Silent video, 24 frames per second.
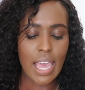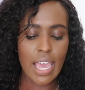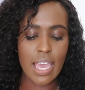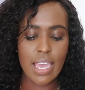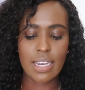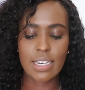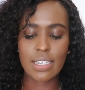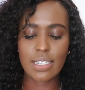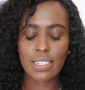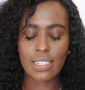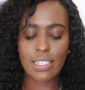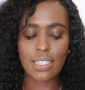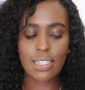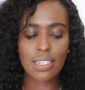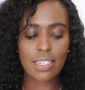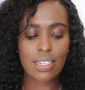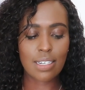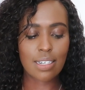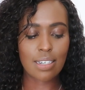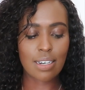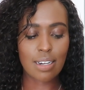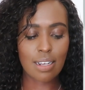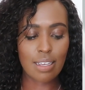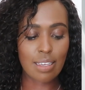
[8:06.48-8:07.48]

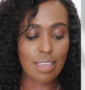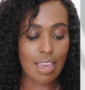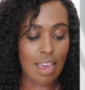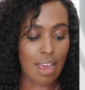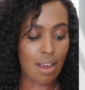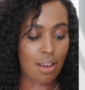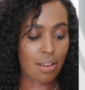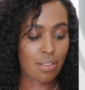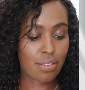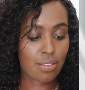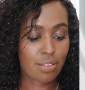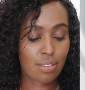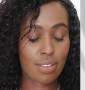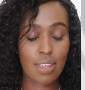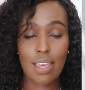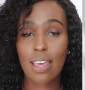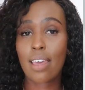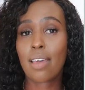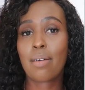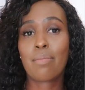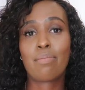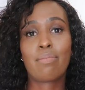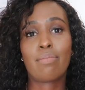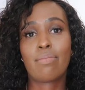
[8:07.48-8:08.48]
and yeah,
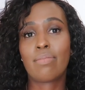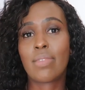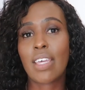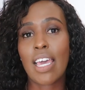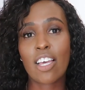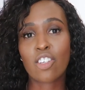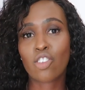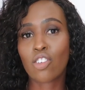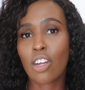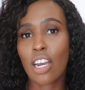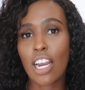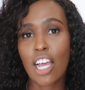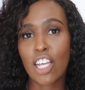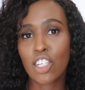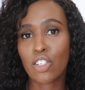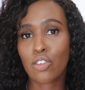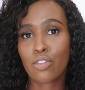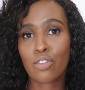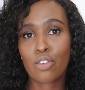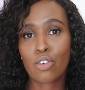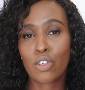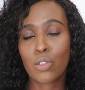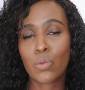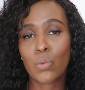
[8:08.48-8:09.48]
the extra large
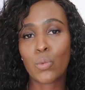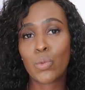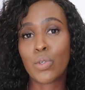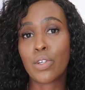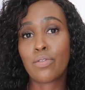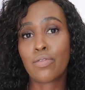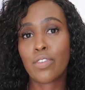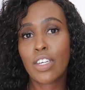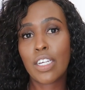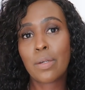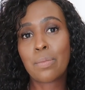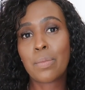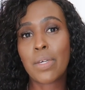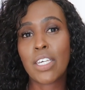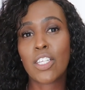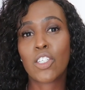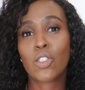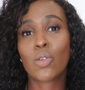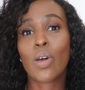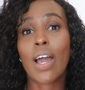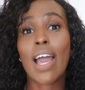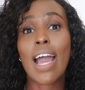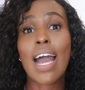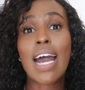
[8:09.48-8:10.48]
of course wouldn't fit me,
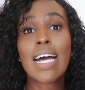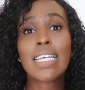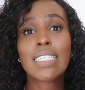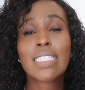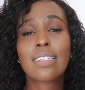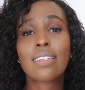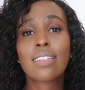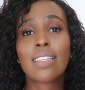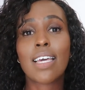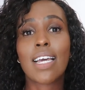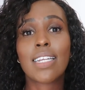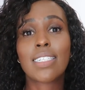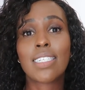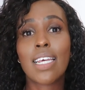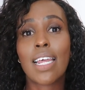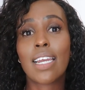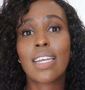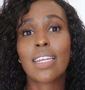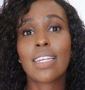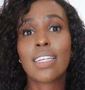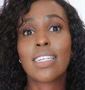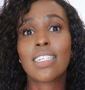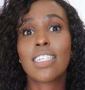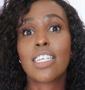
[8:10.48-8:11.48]
so I asked the
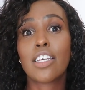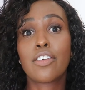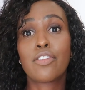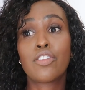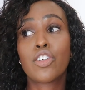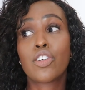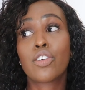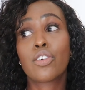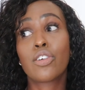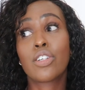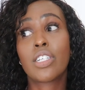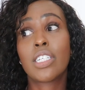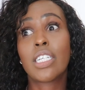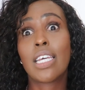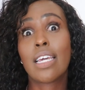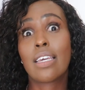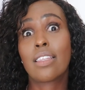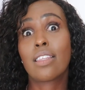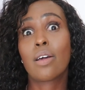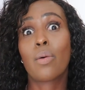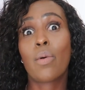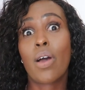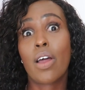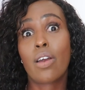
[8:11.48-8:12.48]
attendant if she could
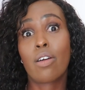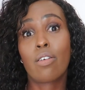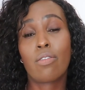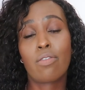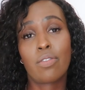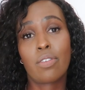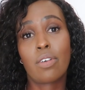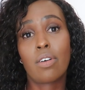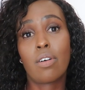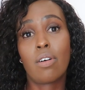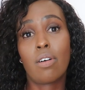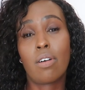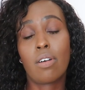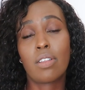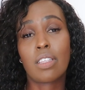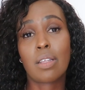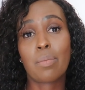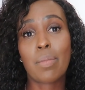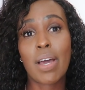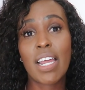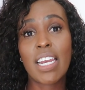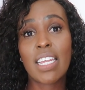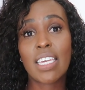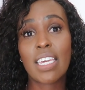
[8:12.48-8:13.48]
take the one off on
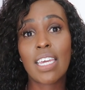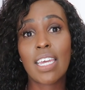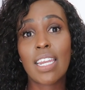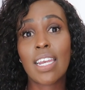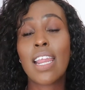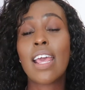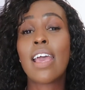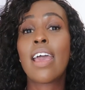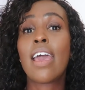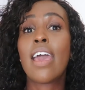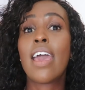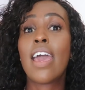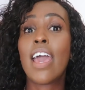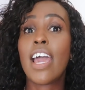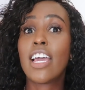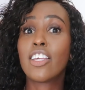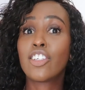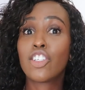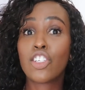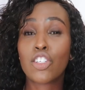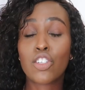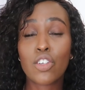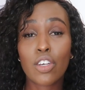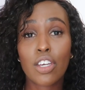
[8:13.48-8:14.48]
the mannequin,
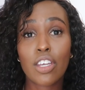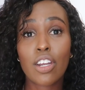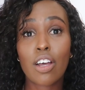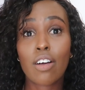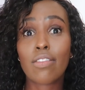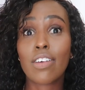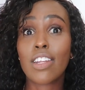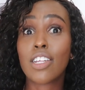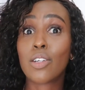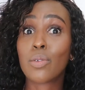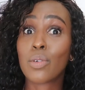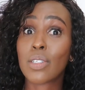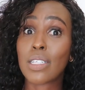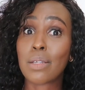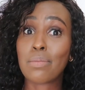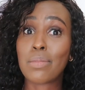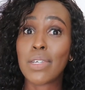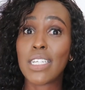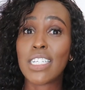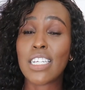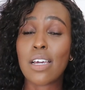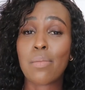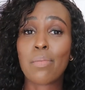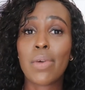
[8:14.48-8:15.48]
and she took it off and it was a
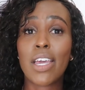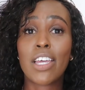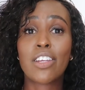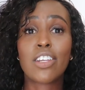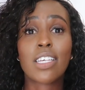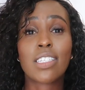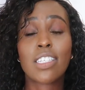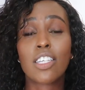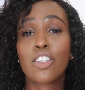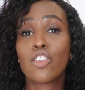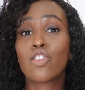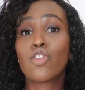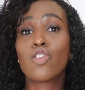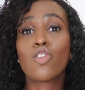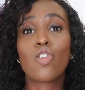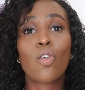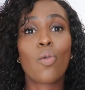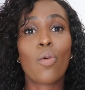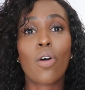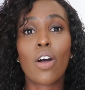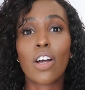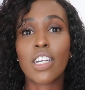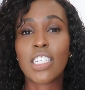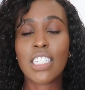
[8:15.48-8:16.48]
medium, and I said, you know
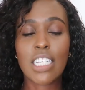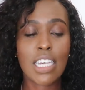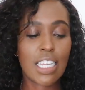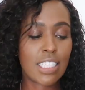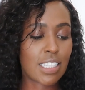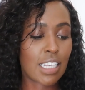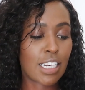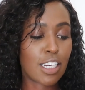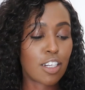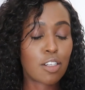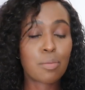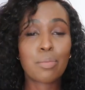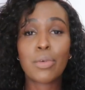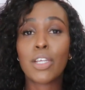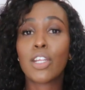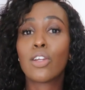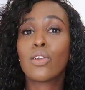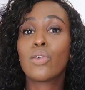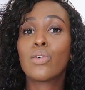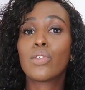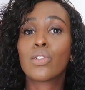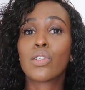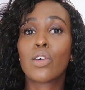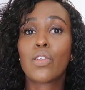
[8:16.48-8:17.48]
what, it's a little
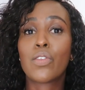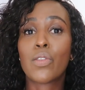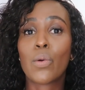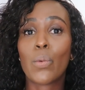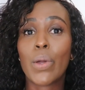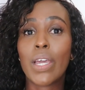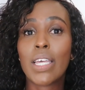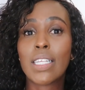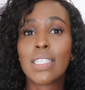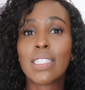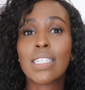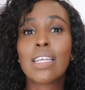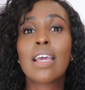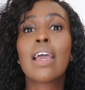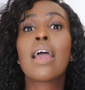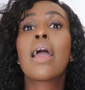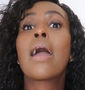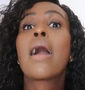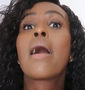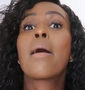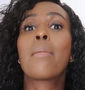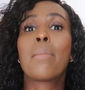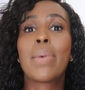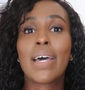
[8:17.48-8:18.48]
bit loose on the waist,
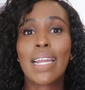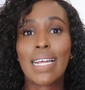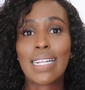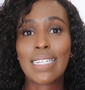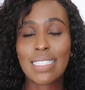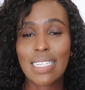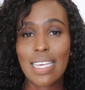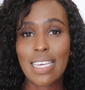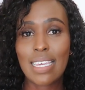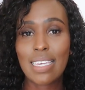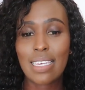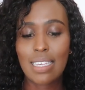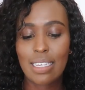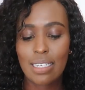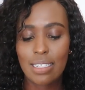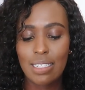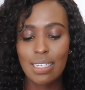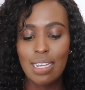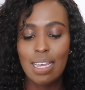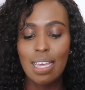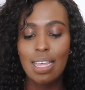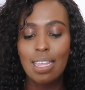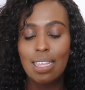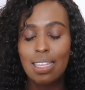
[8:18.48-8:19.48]
but I'll take
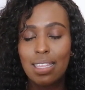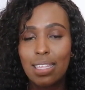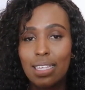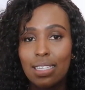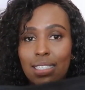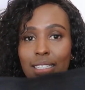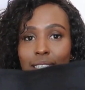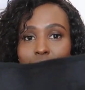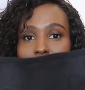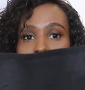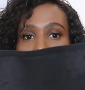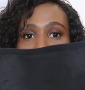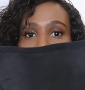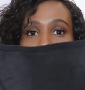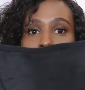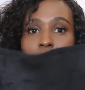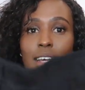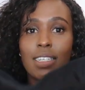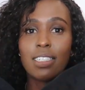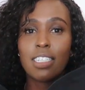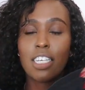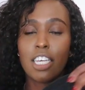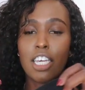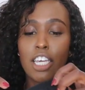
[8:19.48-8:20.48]
it. This
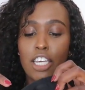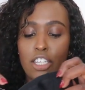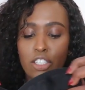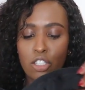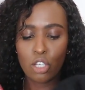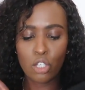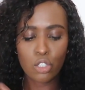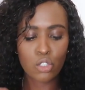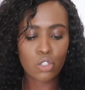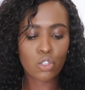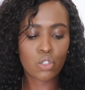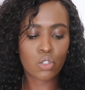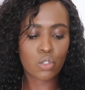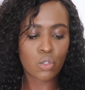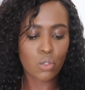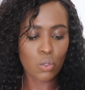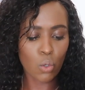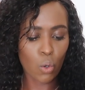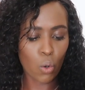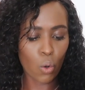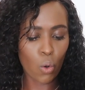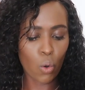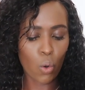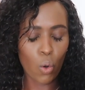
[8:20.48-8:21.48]
skirt is
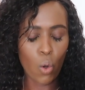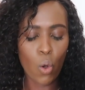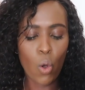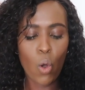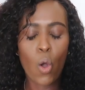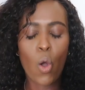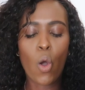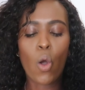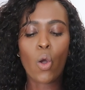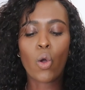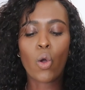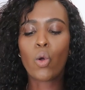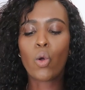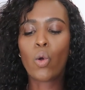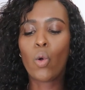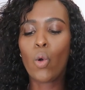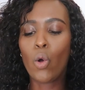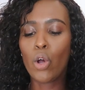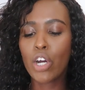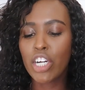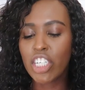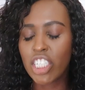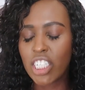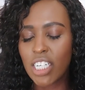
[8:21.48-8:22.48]
so
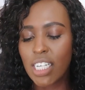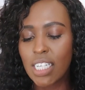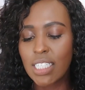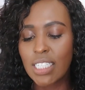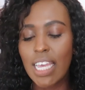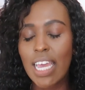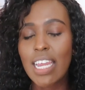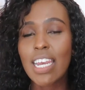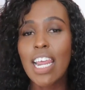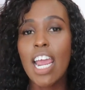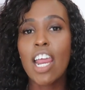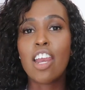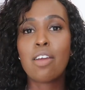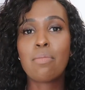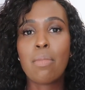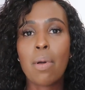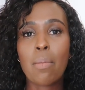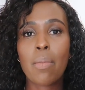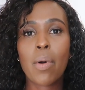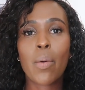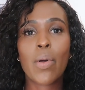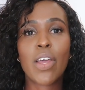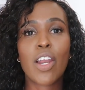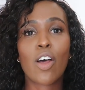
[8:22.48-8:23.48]
gorgeous, and I
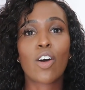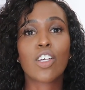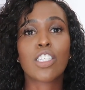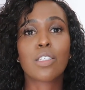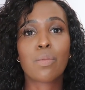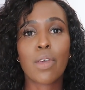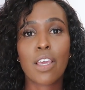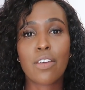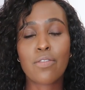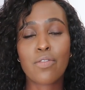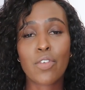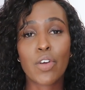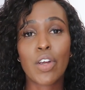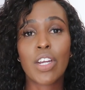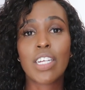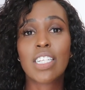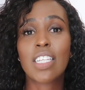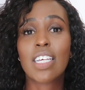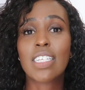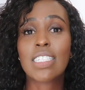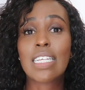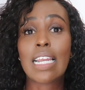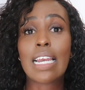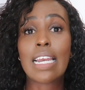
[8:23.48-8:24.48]
remember when I was paying for it,
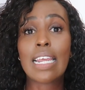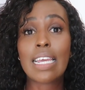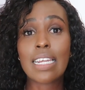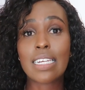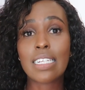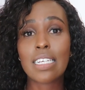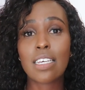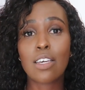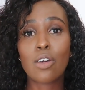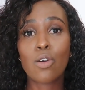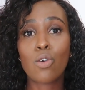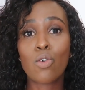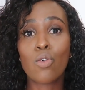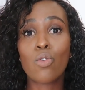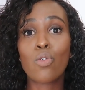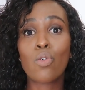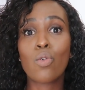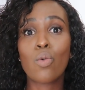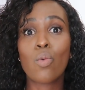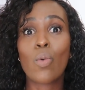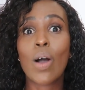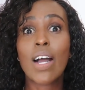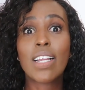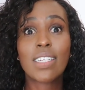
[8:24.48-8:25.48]
there was a lady who
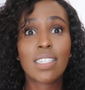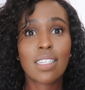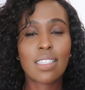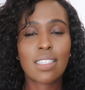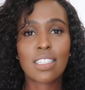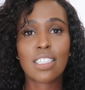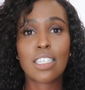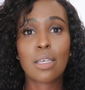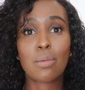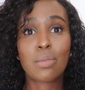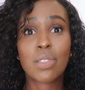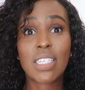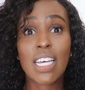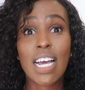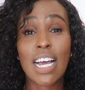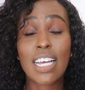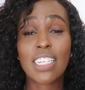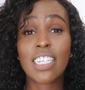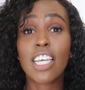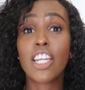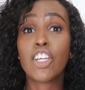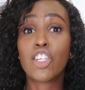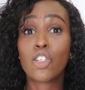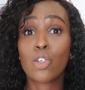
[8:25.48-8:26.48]
wanted the same
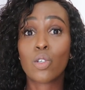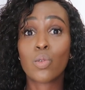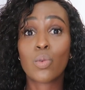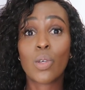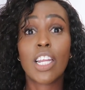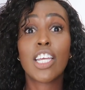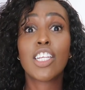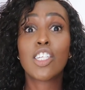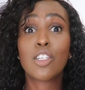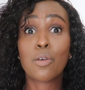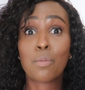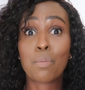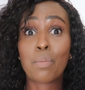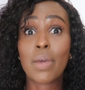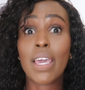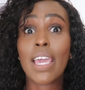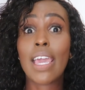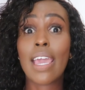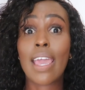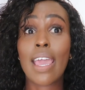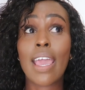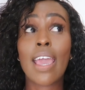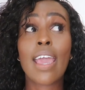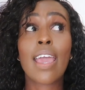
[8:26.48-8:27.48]
skirt, and she was willing to
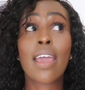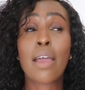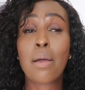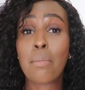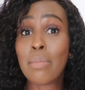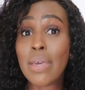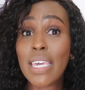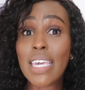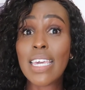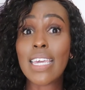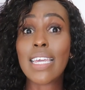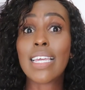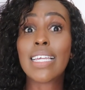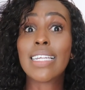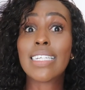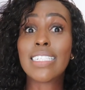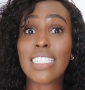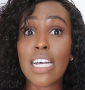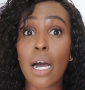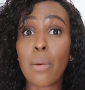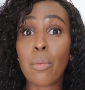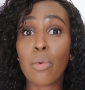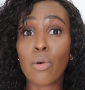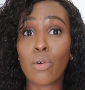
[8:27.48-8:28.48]
pay me
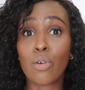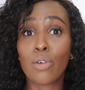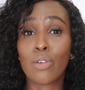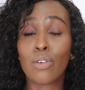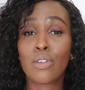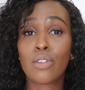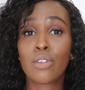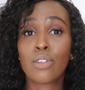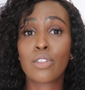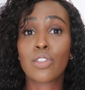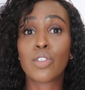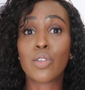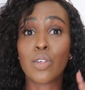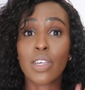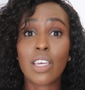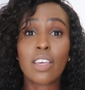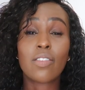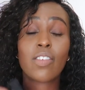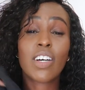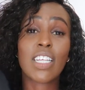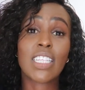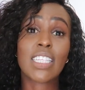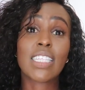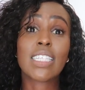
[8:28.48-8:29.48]
double to
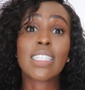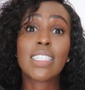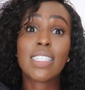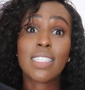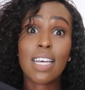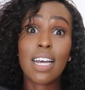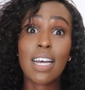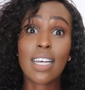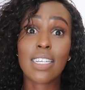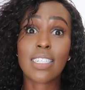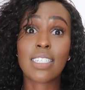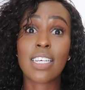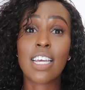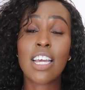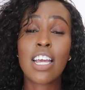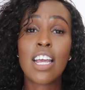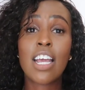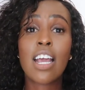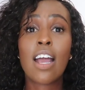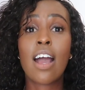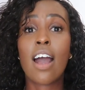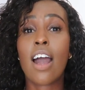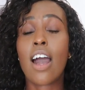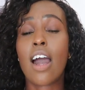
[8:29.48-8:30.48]
give her this skirt.
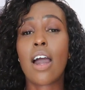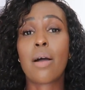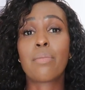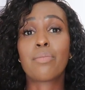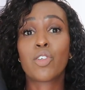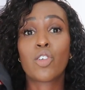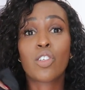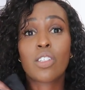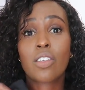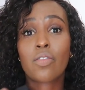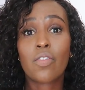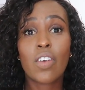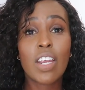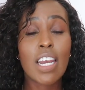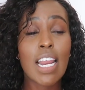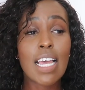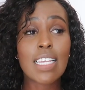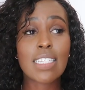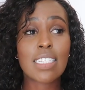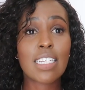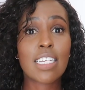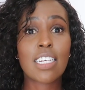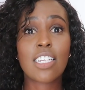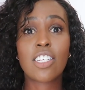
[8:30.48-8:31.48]
She was a very
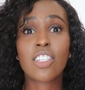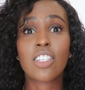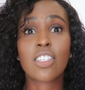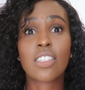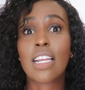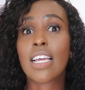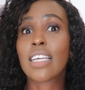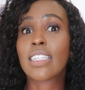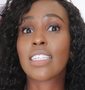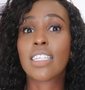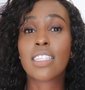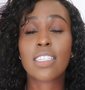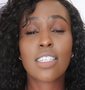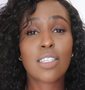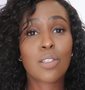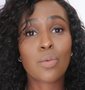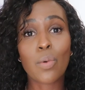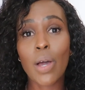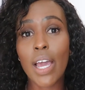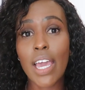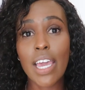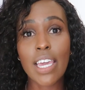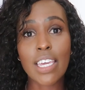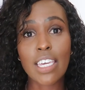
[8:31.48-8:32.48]
nice lady. She's like, this is
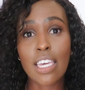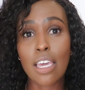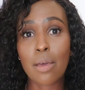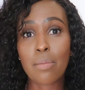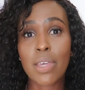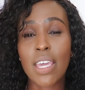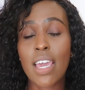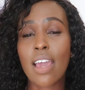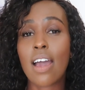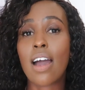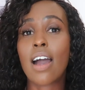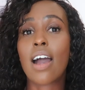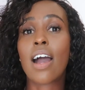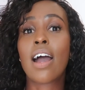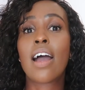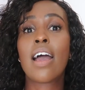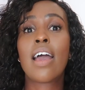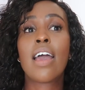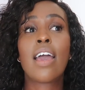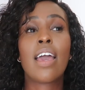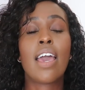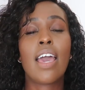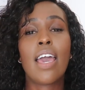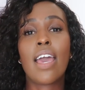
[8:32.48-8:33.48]
why I came here
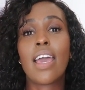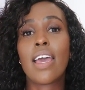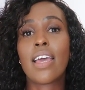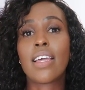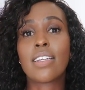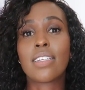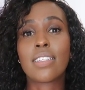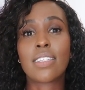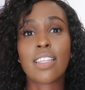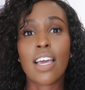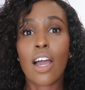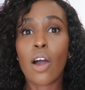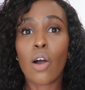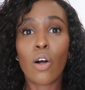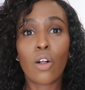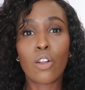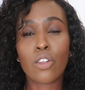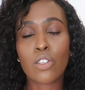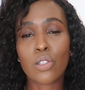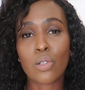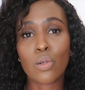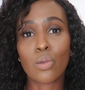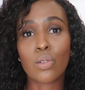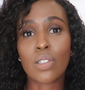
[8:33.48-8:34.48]
and they're
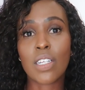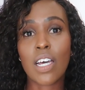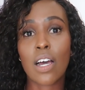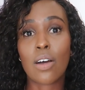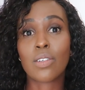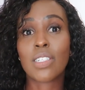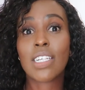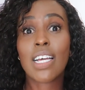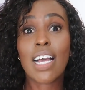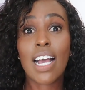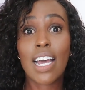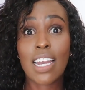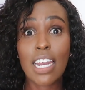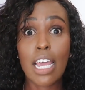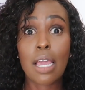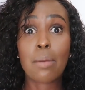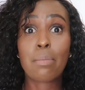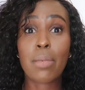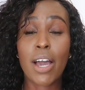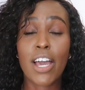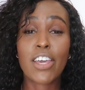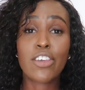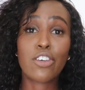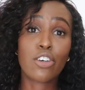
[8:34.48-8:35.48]
all sold out, can
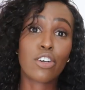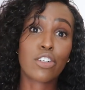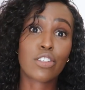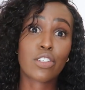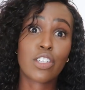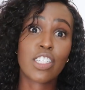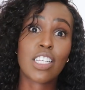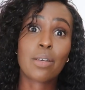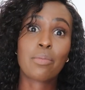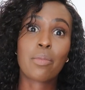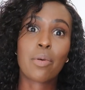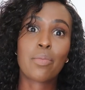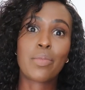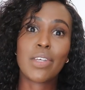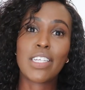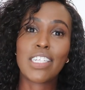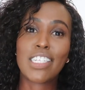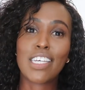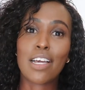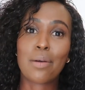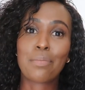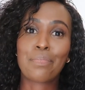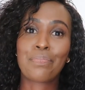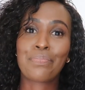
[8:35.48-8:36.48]
I buy yours, because I'm a
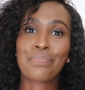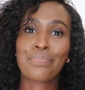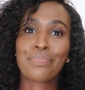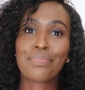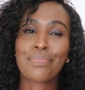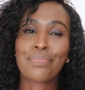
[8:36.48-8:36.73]
medium.